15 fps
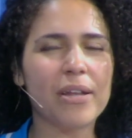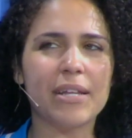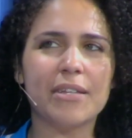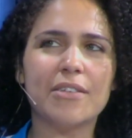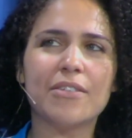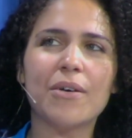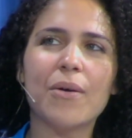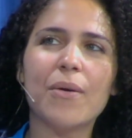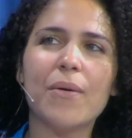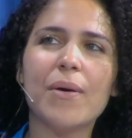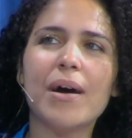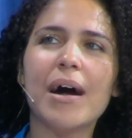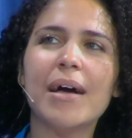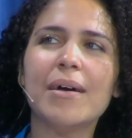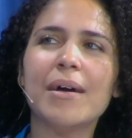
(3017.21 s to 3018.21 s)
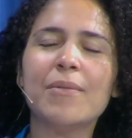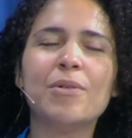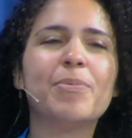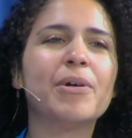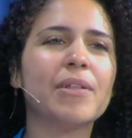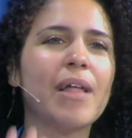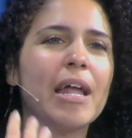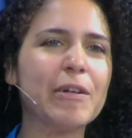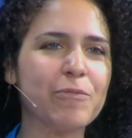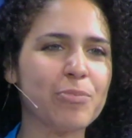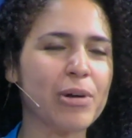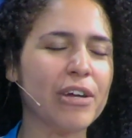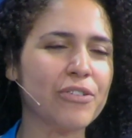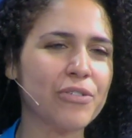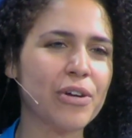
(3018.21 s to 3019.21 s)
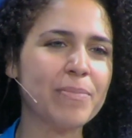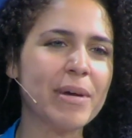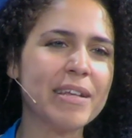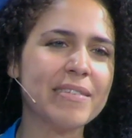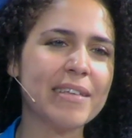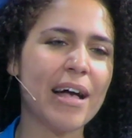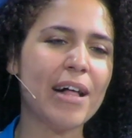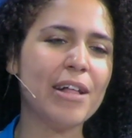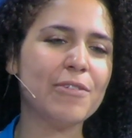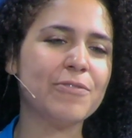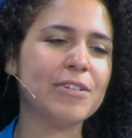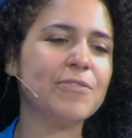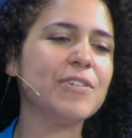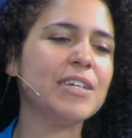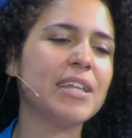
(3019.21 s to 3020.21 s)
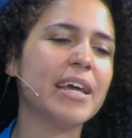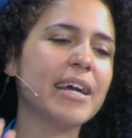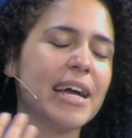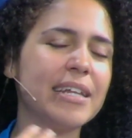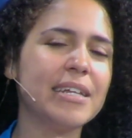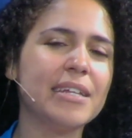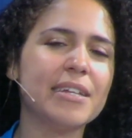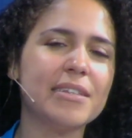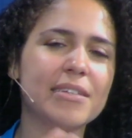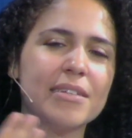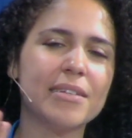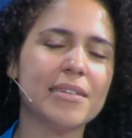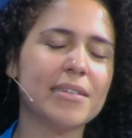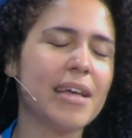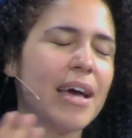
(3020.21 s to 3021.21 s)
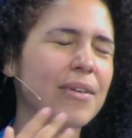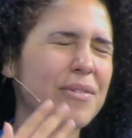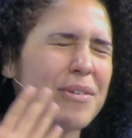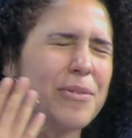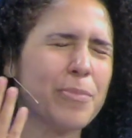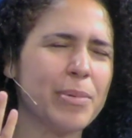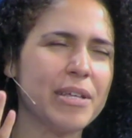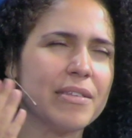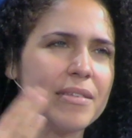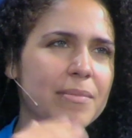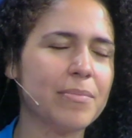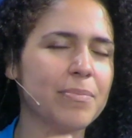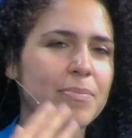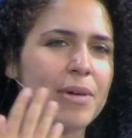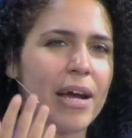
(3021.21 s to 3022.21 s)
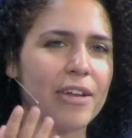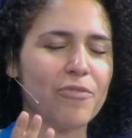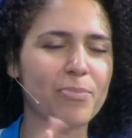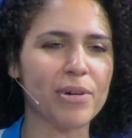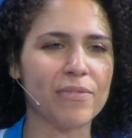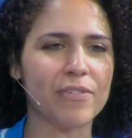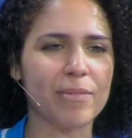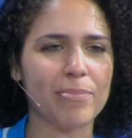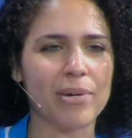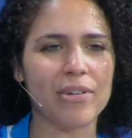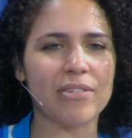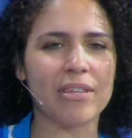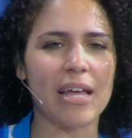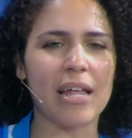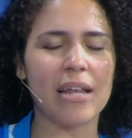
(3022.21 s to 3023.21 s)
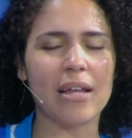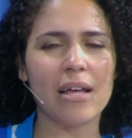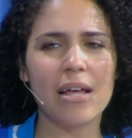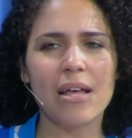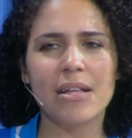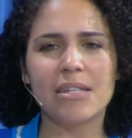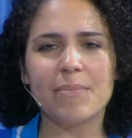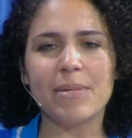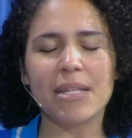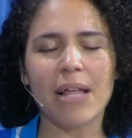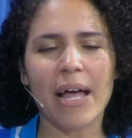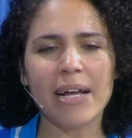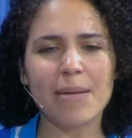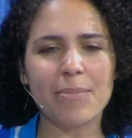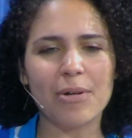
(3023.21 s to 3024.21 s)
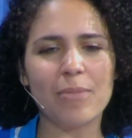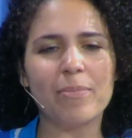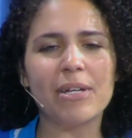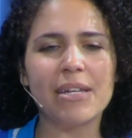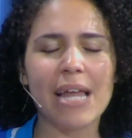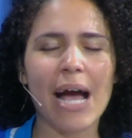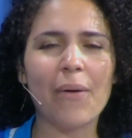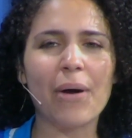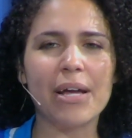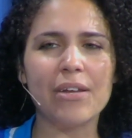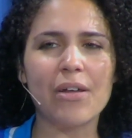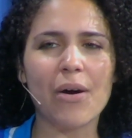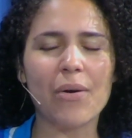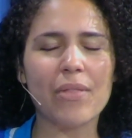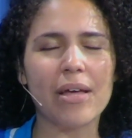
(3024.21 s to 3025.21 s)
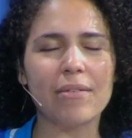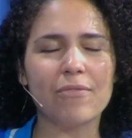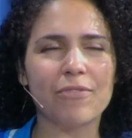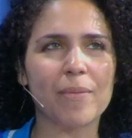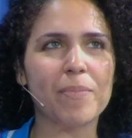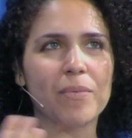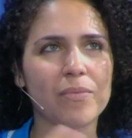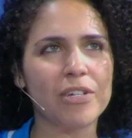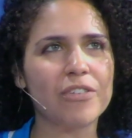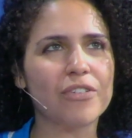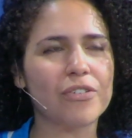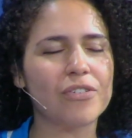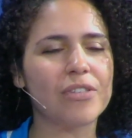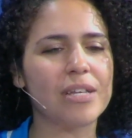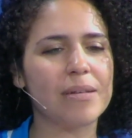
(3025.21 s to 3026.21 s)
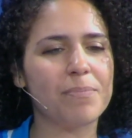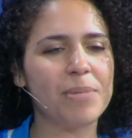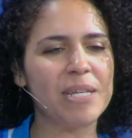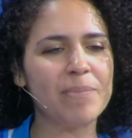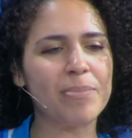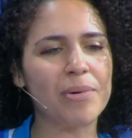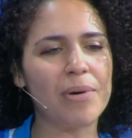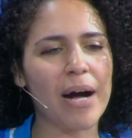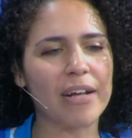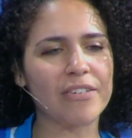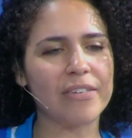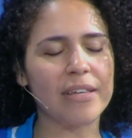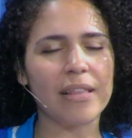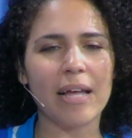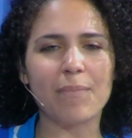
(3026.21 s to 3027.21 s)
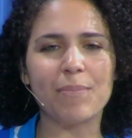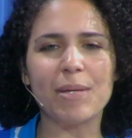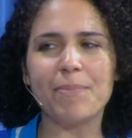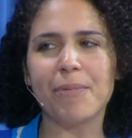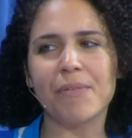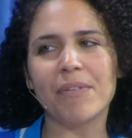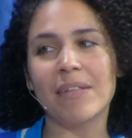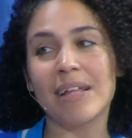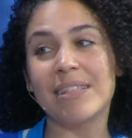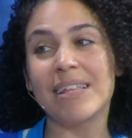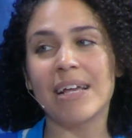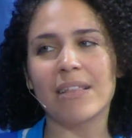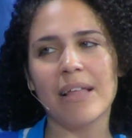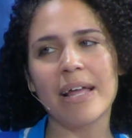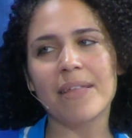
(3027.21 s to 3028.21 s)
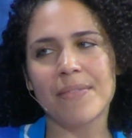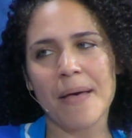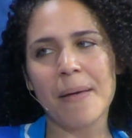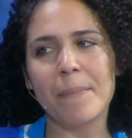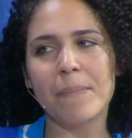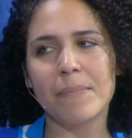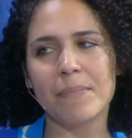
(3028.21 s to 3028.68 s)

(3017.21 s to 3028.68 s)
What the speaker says: And so I would put a lot of pressure on myself and feel like I needed to, be some kind of perfect person to be likable. But now I know that from the research that people actually like people that they think like them.